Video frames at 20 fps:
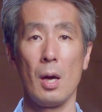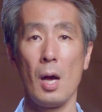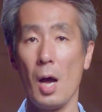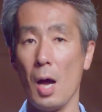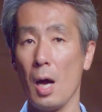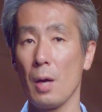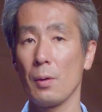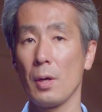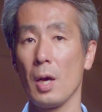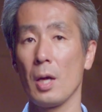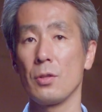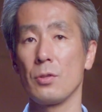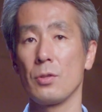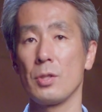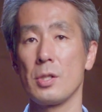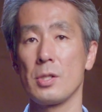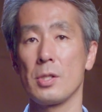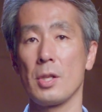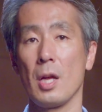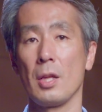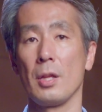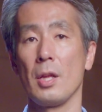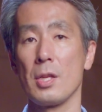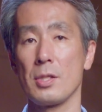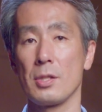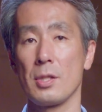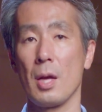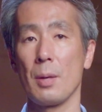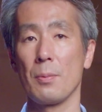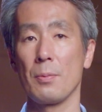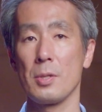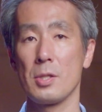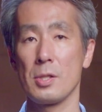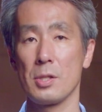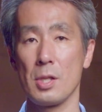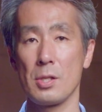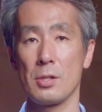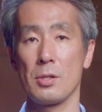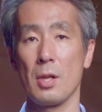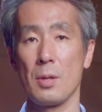how countries can establish
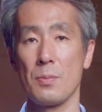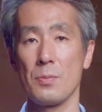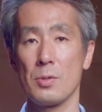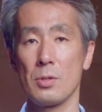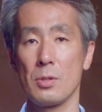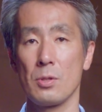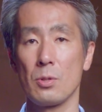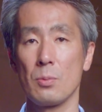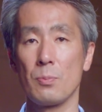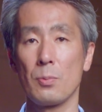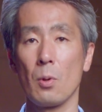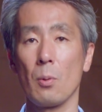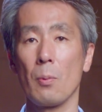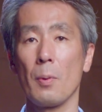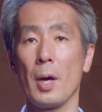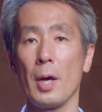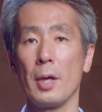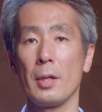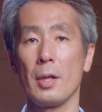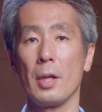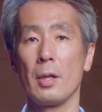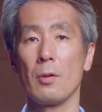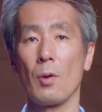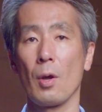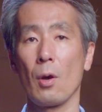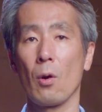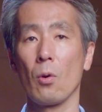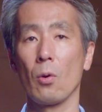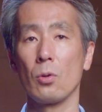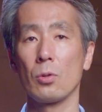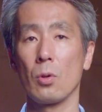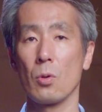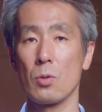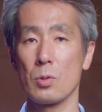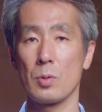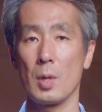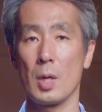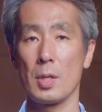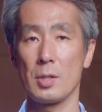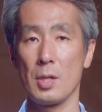systems to provide and record
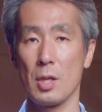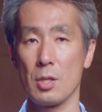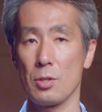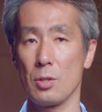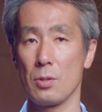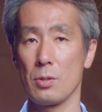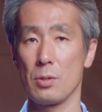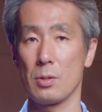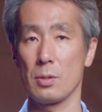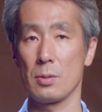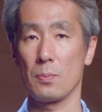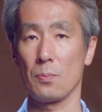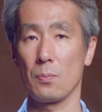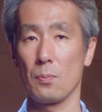authorizations.